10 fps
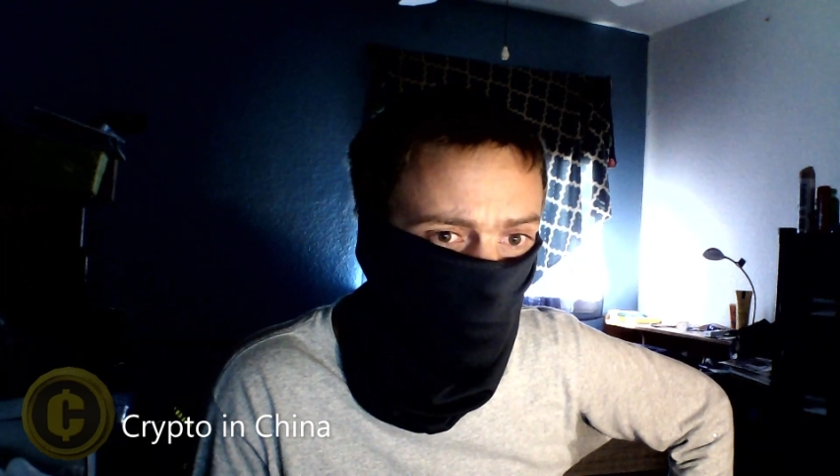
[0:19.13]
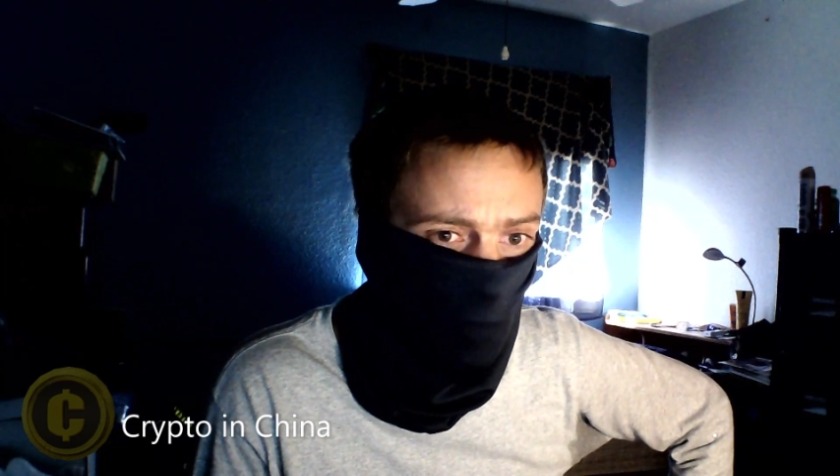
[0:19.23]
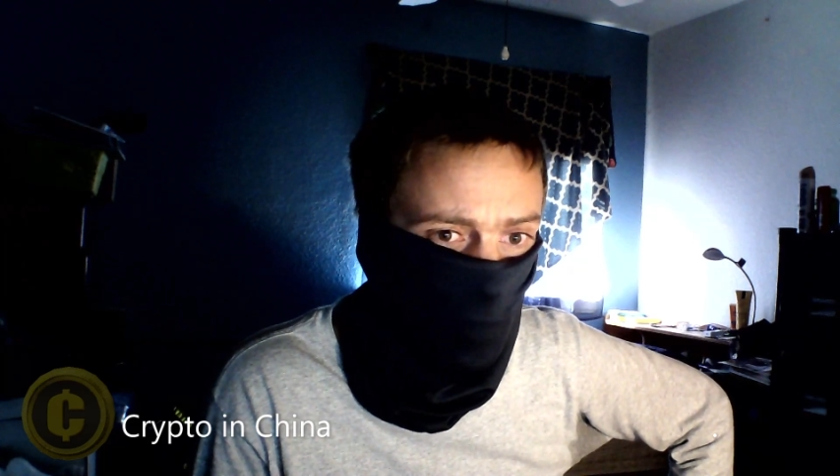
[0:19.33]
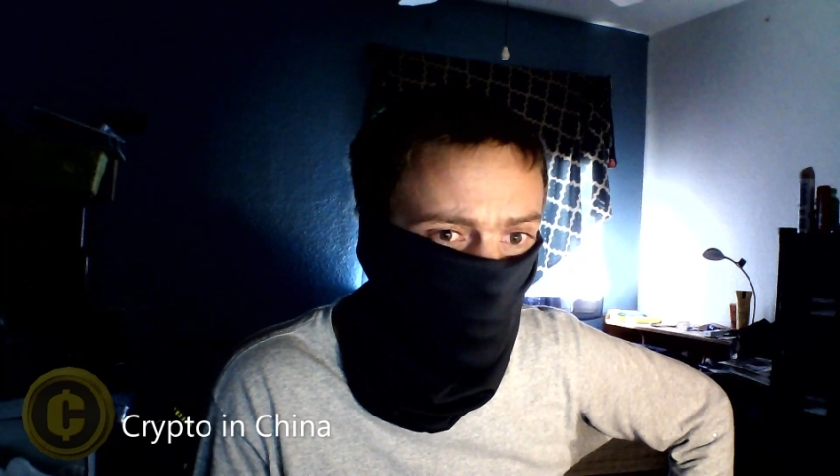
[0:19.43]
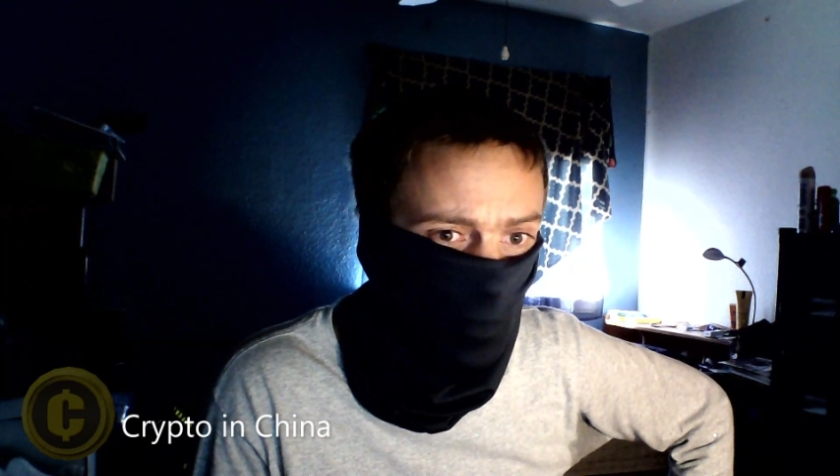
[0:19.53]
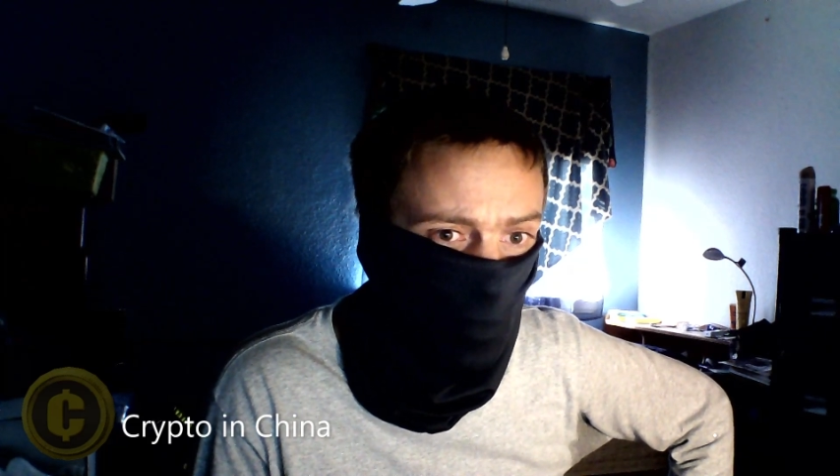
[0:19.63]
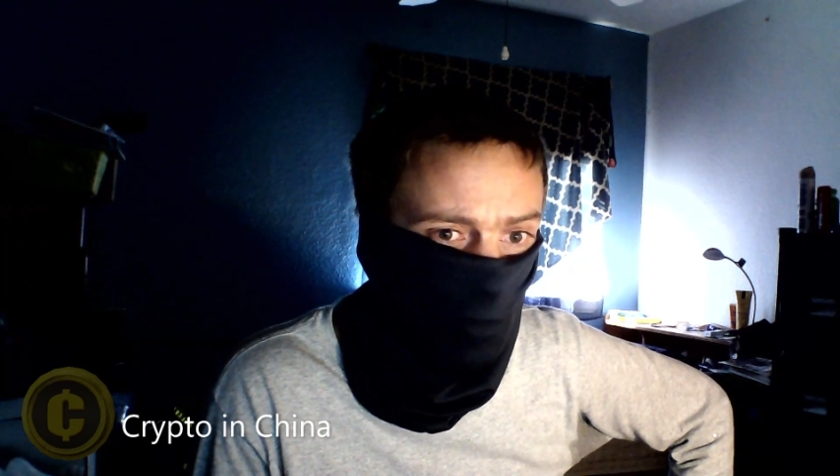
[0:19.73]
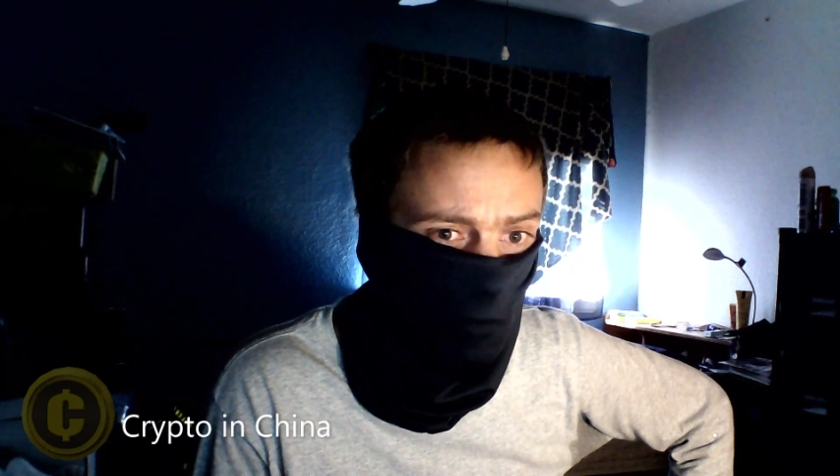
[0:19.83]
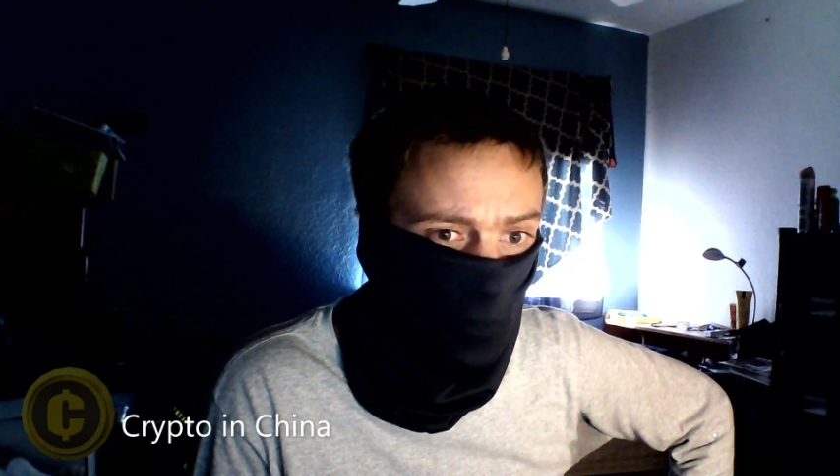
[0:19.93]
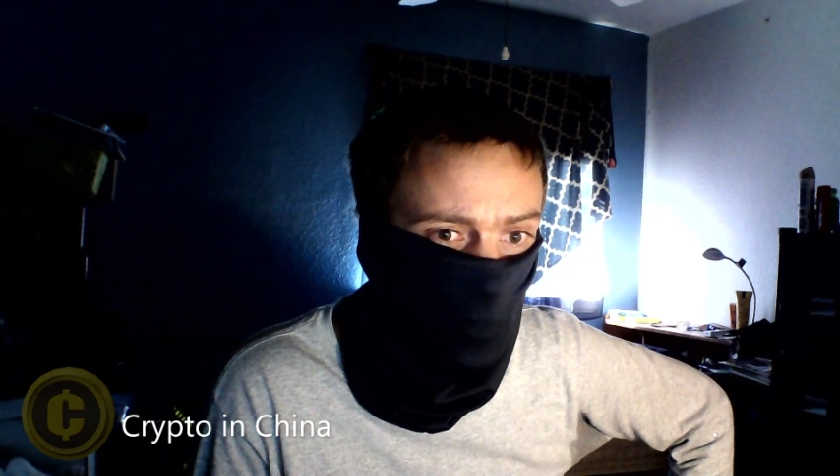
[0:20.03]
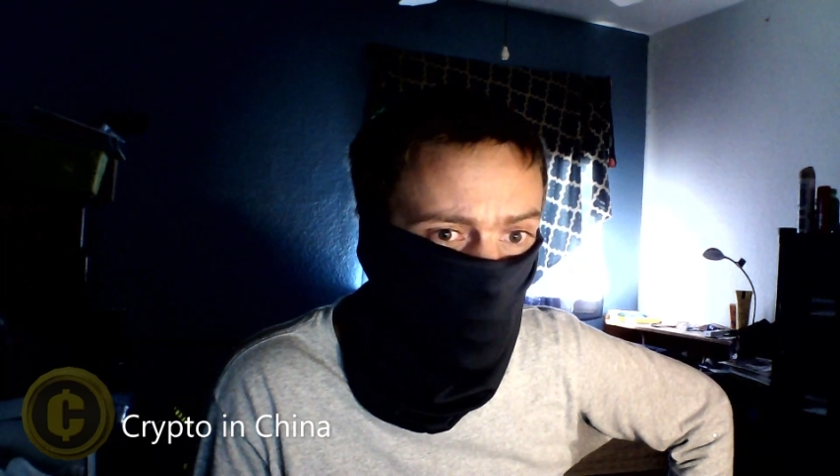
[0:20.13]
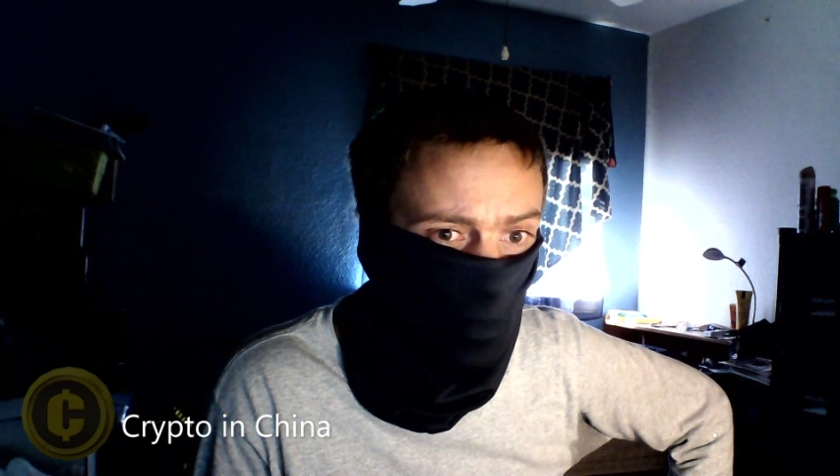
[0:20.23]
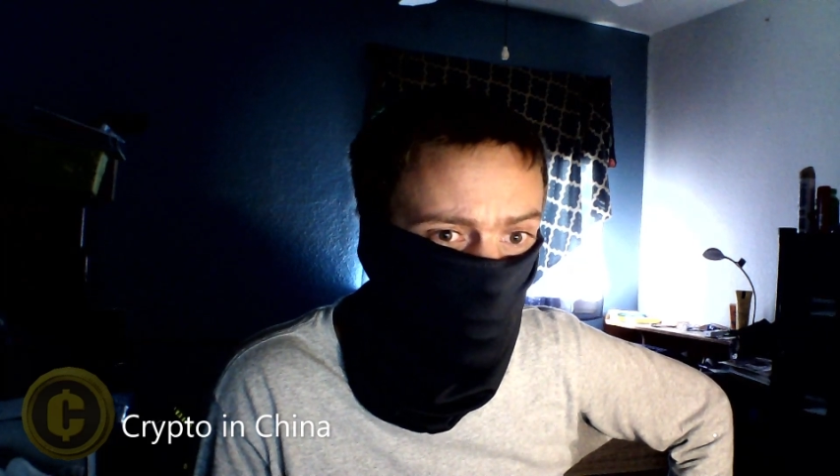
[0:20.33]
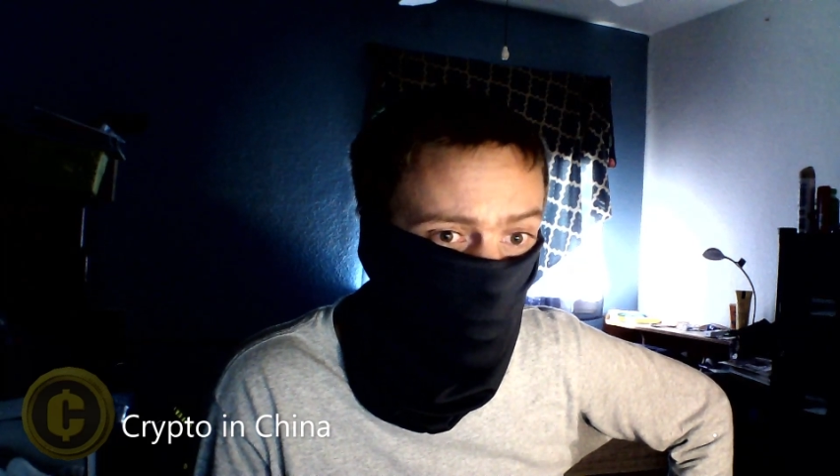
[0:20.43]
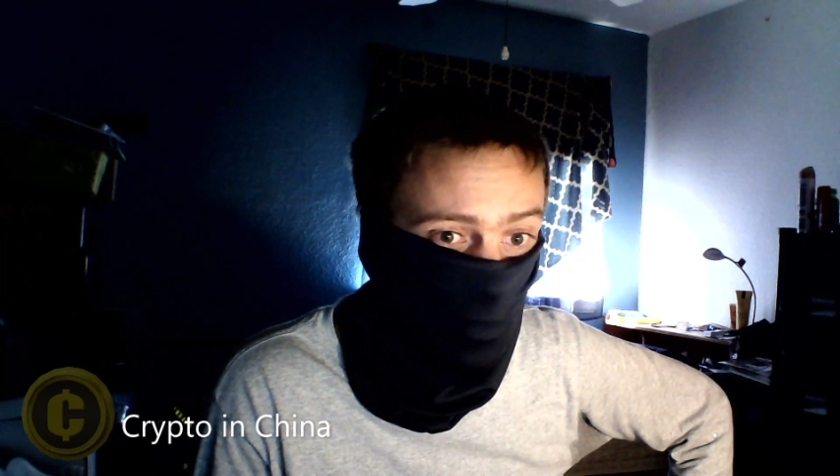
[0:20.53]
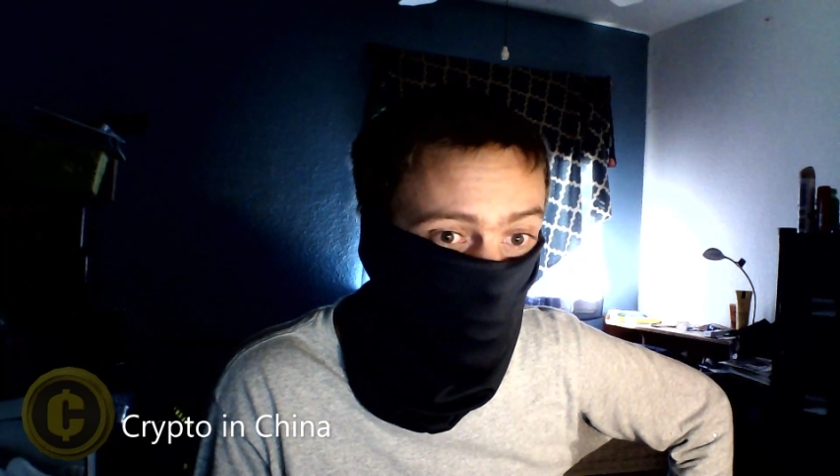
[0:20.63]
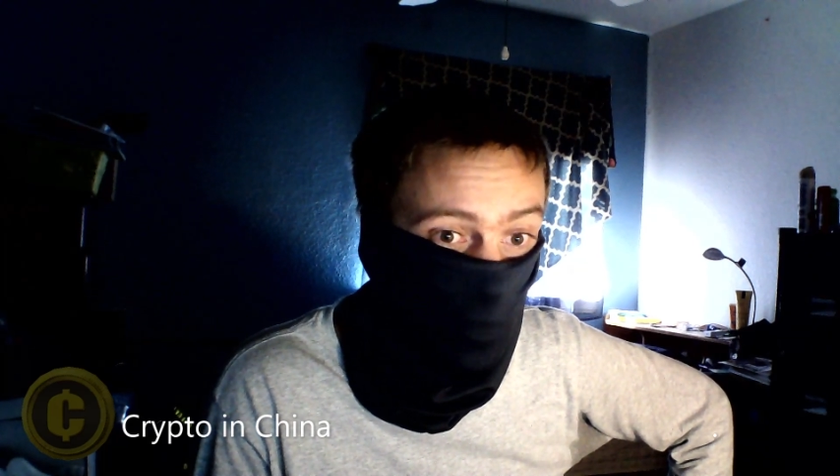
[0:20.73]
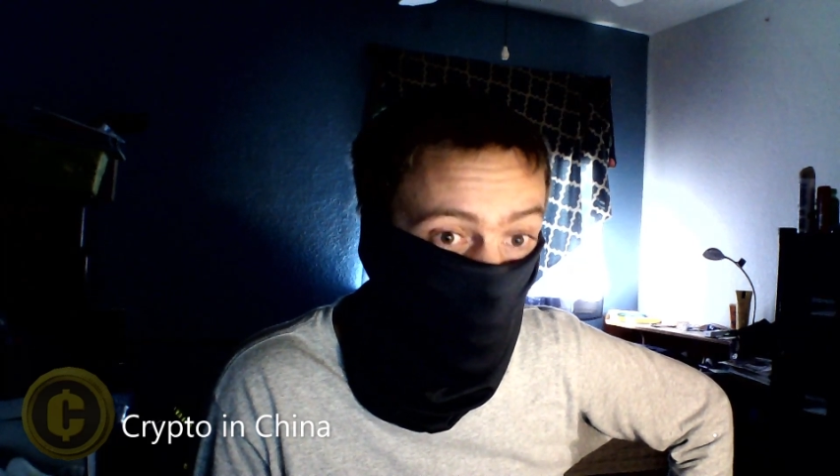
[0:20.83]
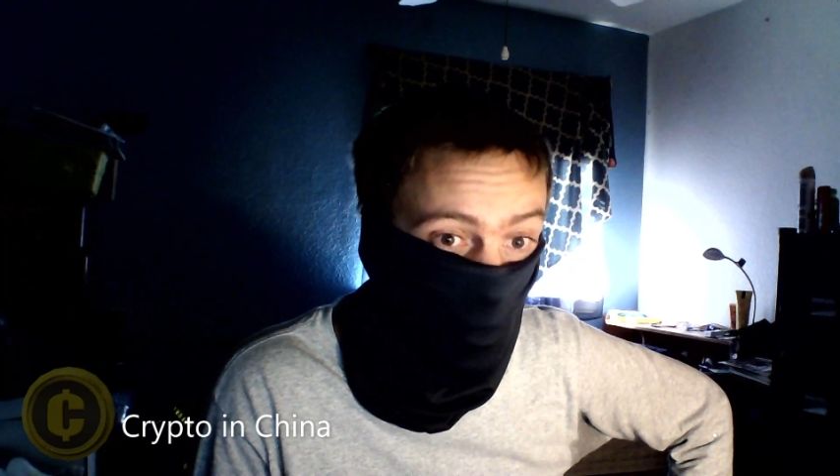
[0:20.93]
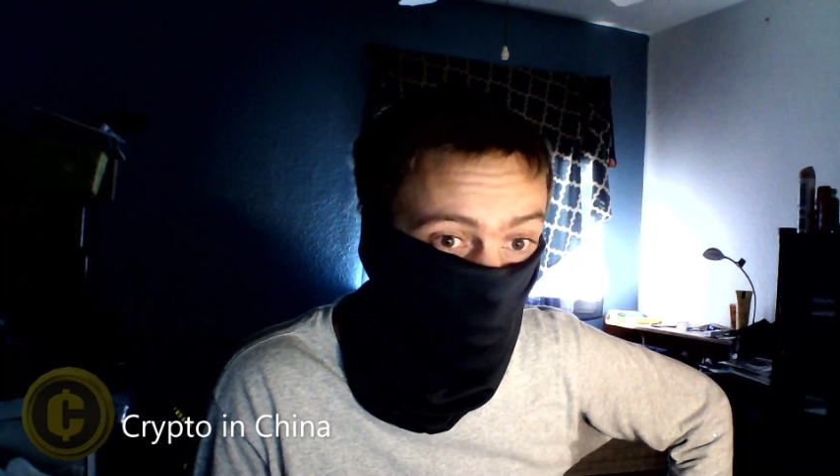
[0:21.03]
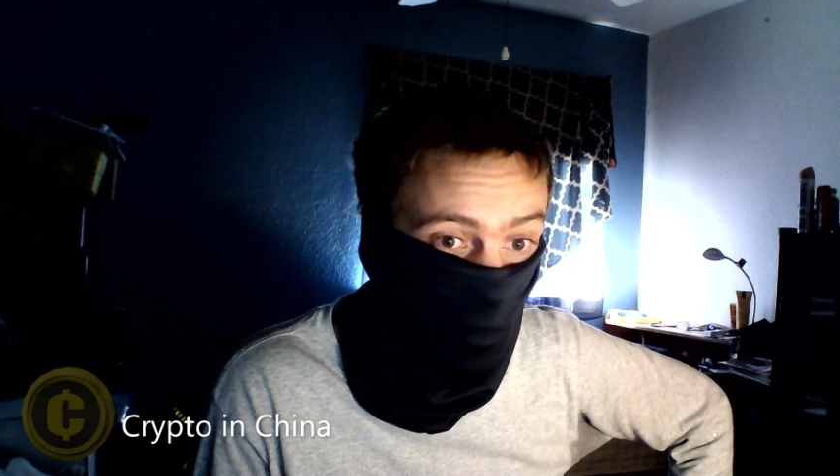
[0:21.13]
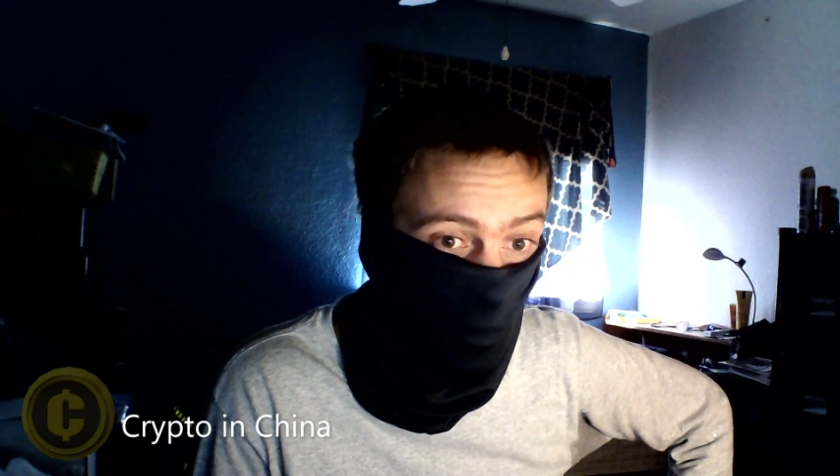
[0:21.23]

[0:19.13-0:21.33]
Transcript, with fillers: that stands for China in its entirety.